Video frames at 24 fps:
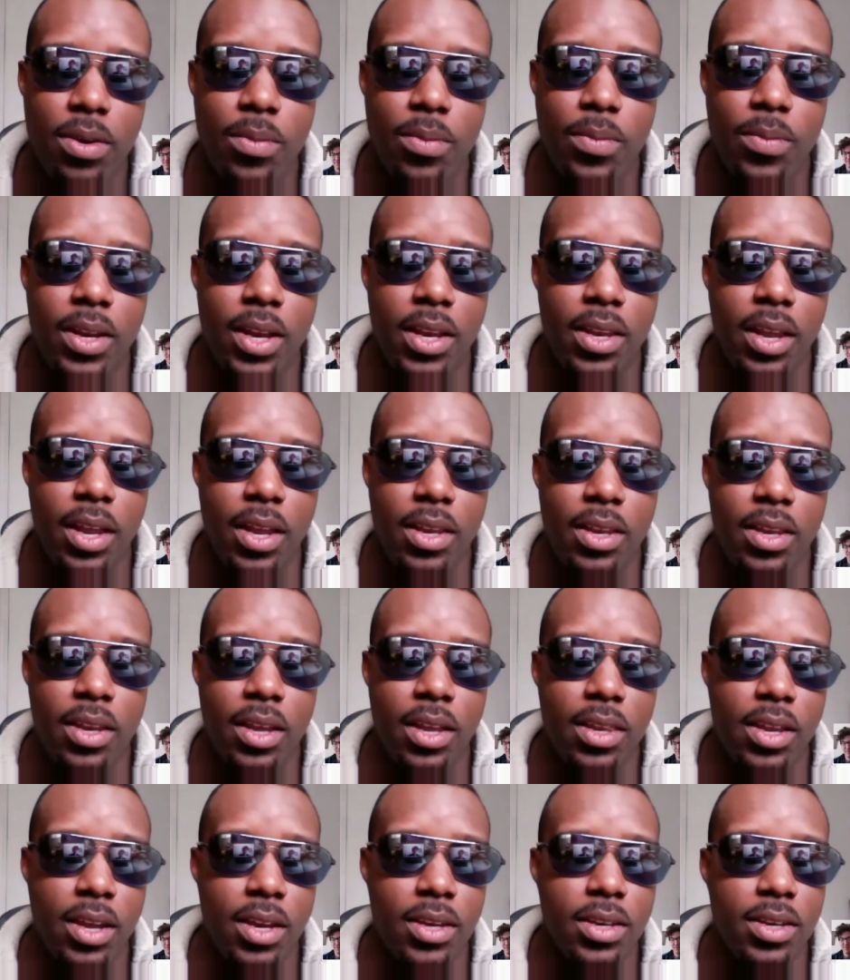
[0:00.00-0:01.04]
I mean, and, and,
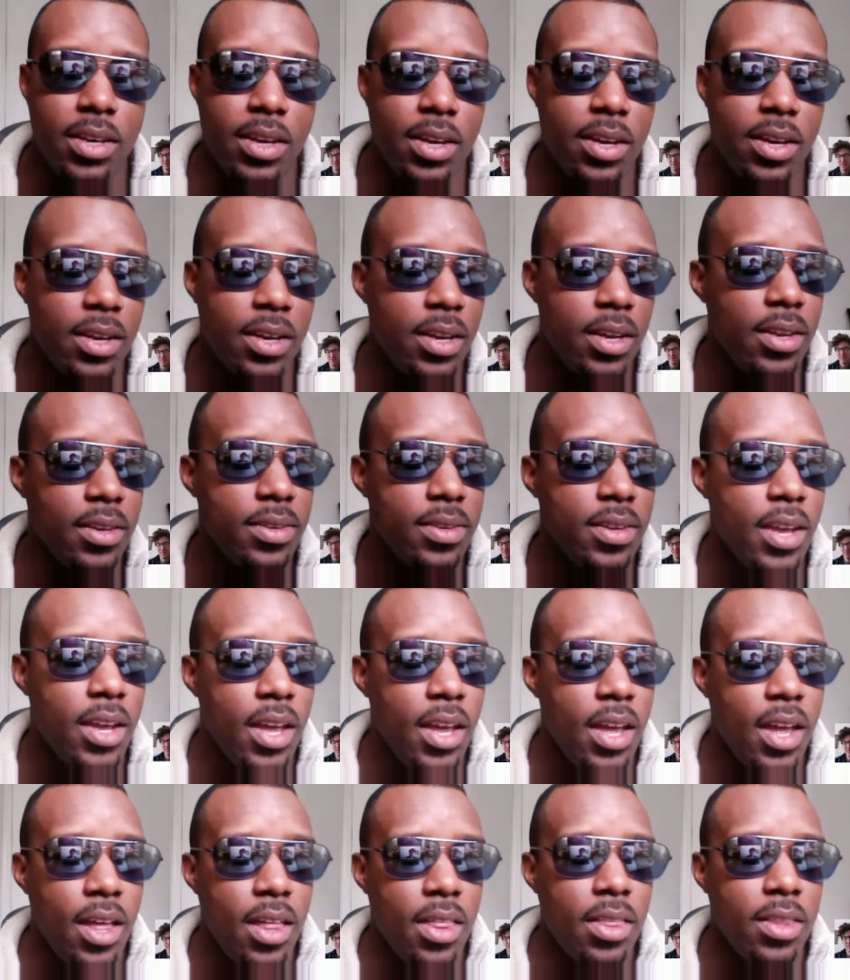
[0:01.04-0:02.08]
and the idea is,
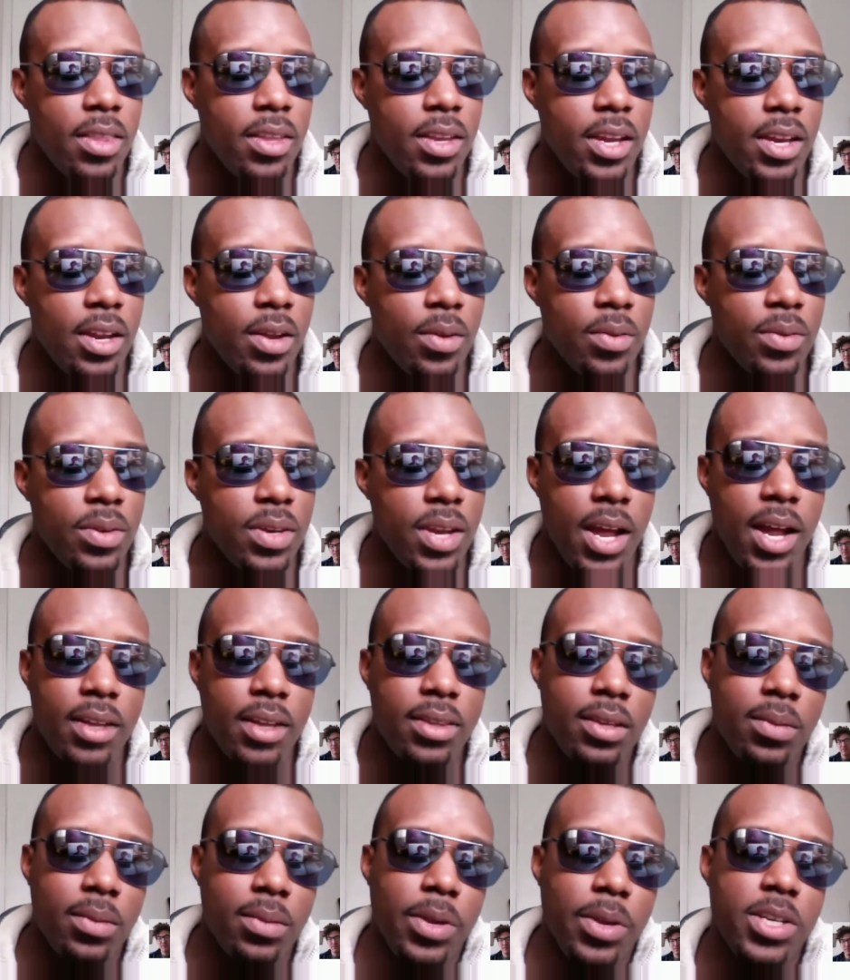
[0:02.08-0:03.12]
you know, not
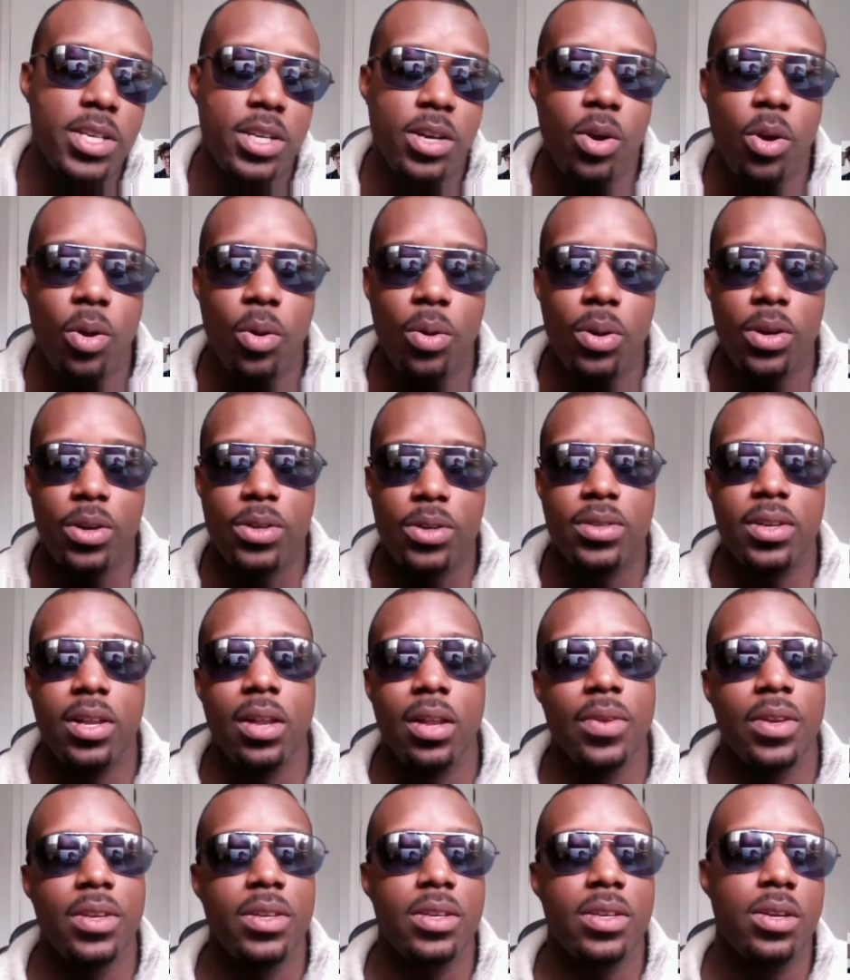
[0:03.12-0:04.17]
to pigeonhole
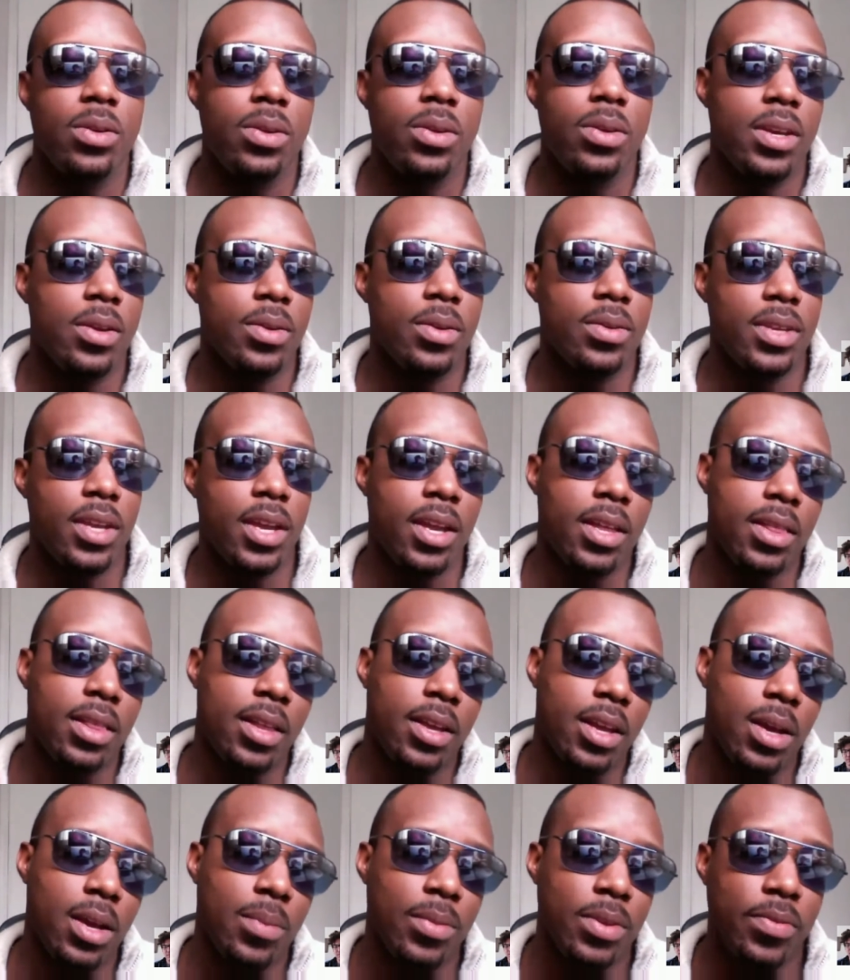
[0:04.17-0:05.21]
yourself into you know saying
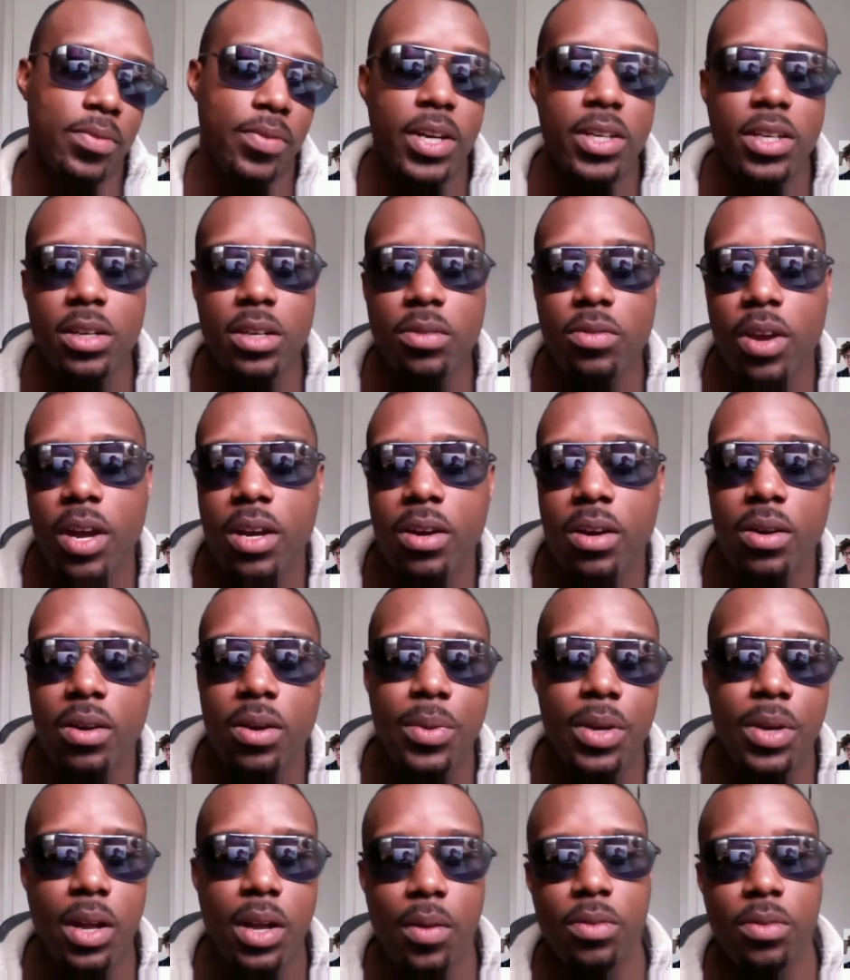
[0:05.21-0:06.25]
like I'm a fiction writer, I'm
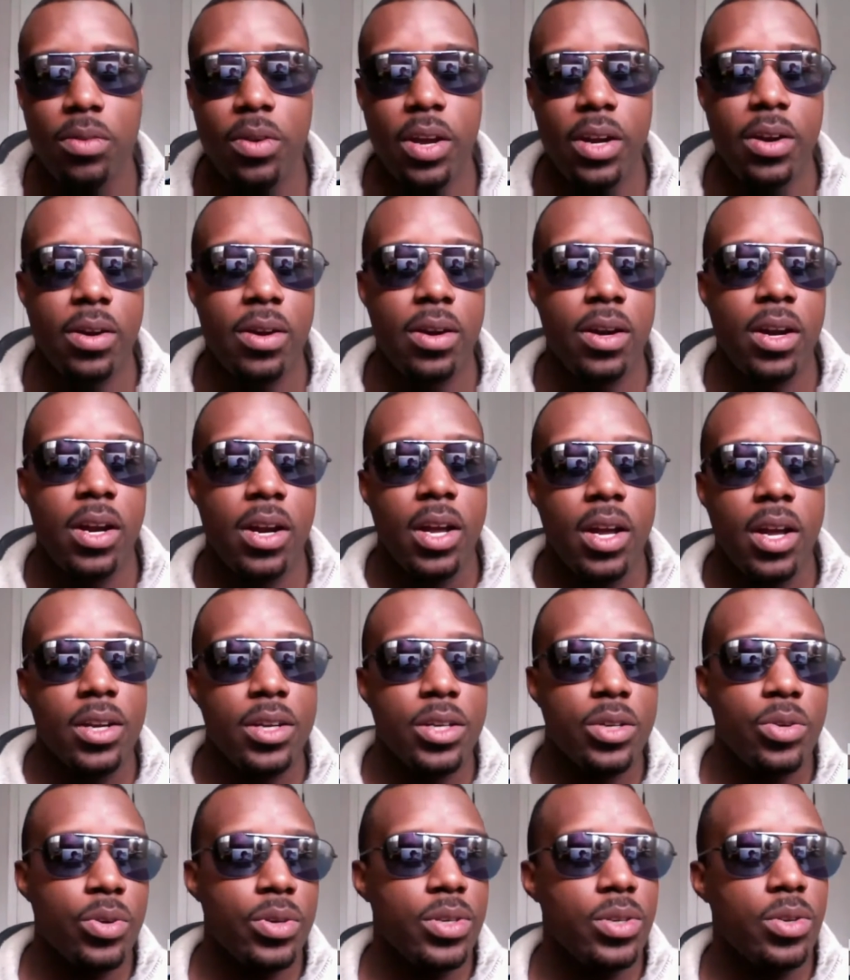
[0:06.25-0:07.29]
a novel writer,
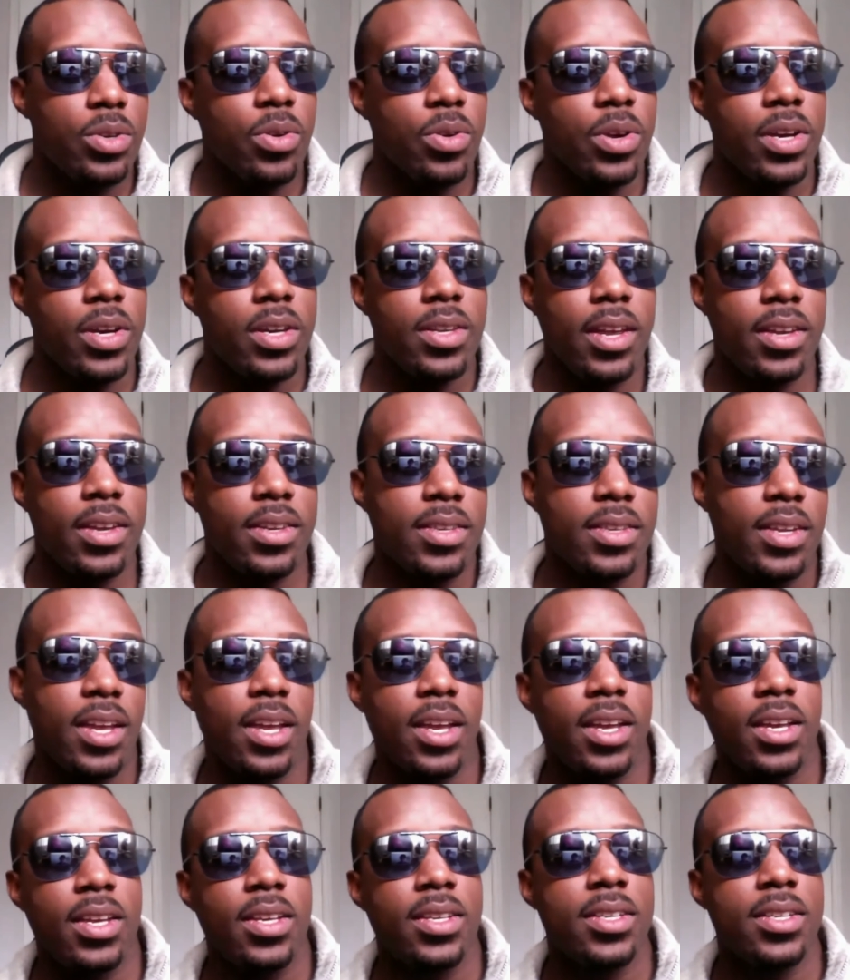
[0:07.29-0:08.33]
short stories,
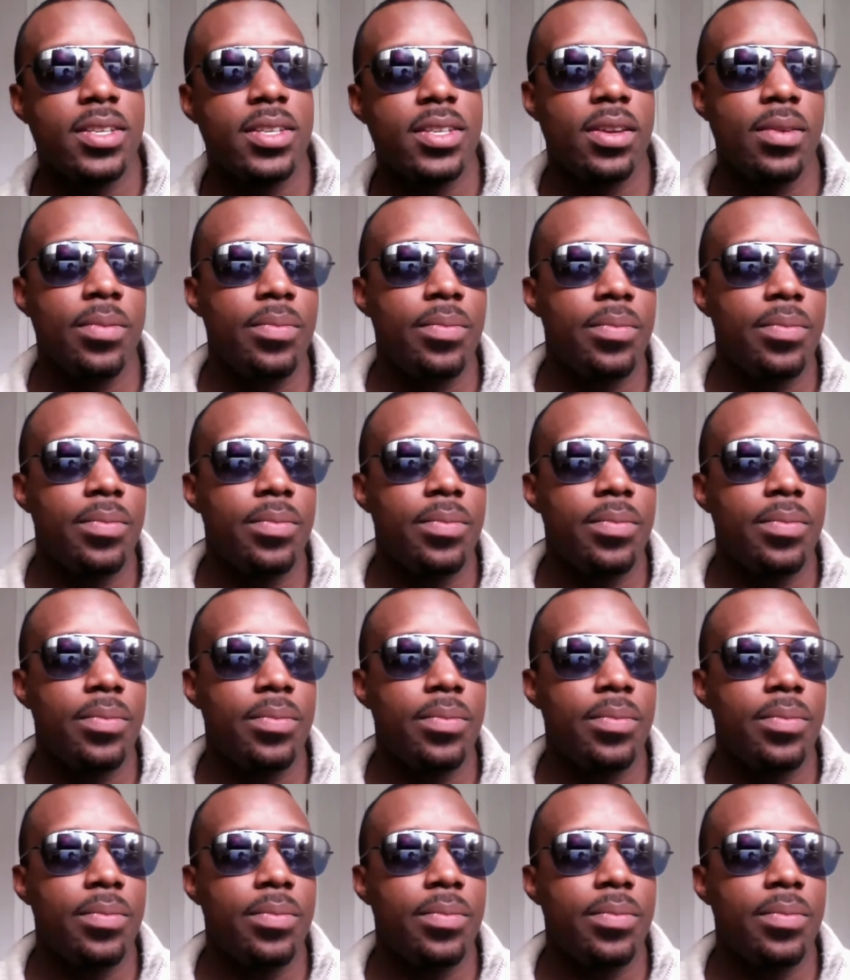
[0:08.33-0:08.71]
essays,